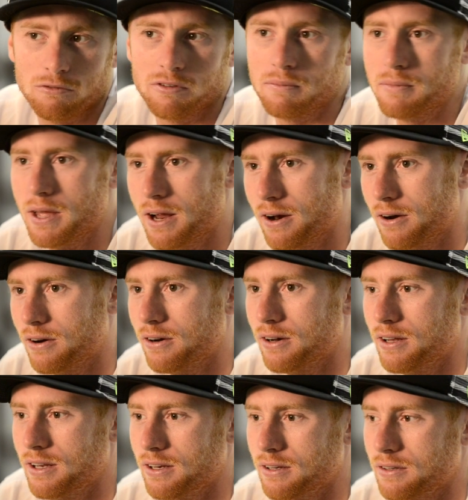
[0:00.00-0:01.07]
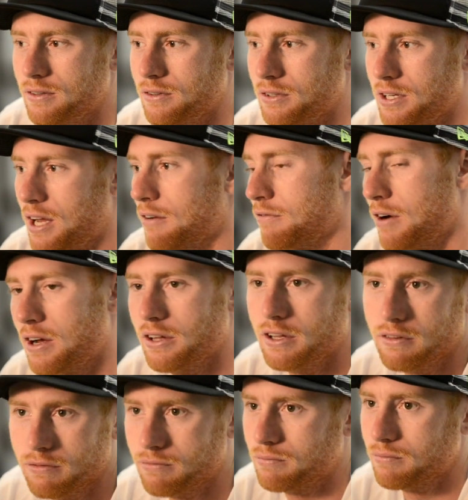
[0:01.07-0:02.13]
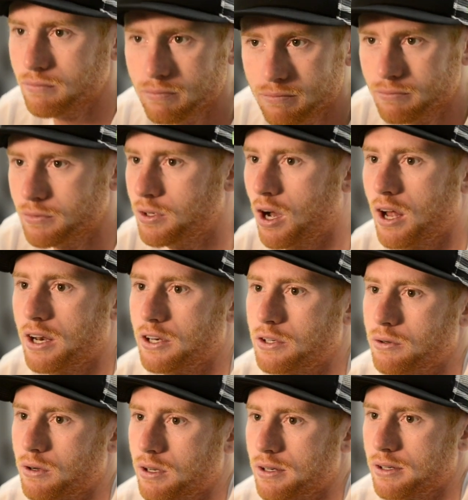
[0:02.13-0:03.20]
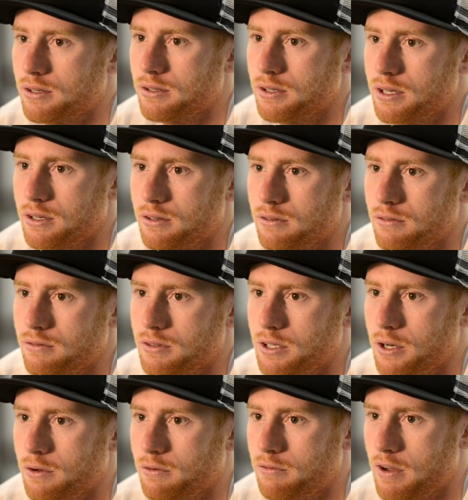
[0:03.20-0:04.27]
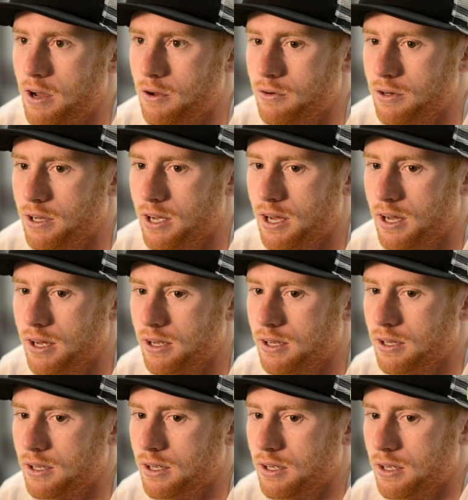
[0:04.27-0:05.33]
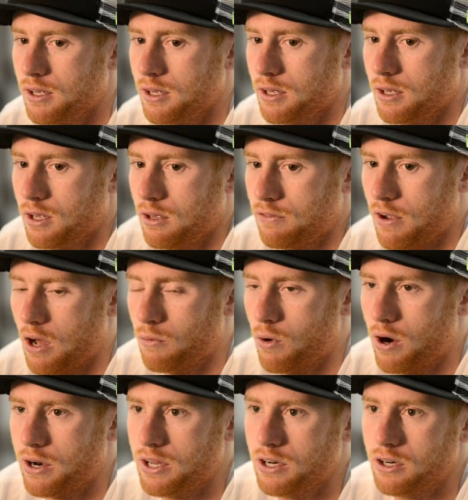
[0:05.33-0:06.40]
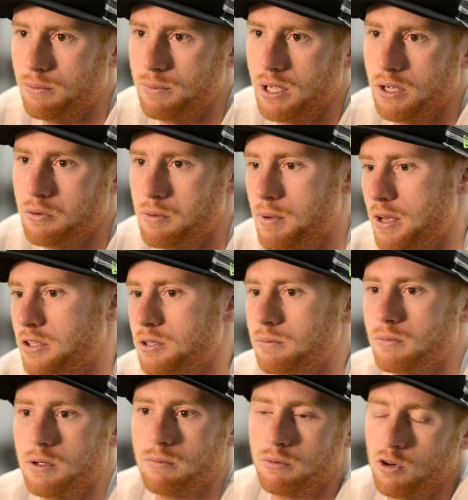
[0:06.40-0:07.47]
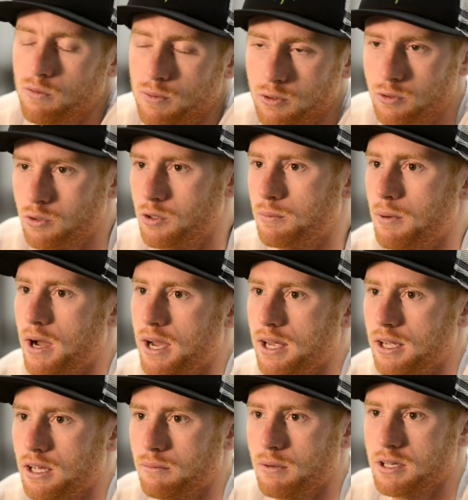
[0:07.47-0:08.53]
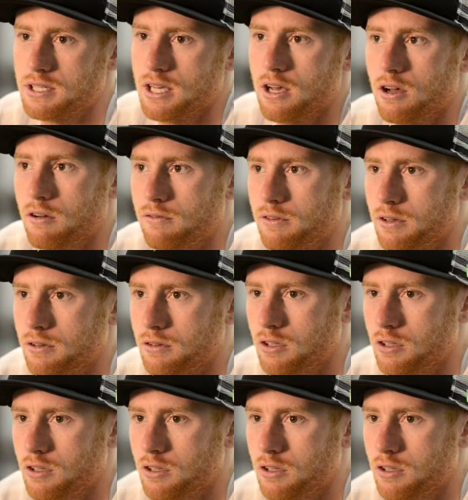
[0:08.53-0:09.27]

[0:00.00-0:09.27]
from there, and yeah, finally got into it and, and you know found. Uh, found where I needed to be. We made some improvements with the bike and myself, and a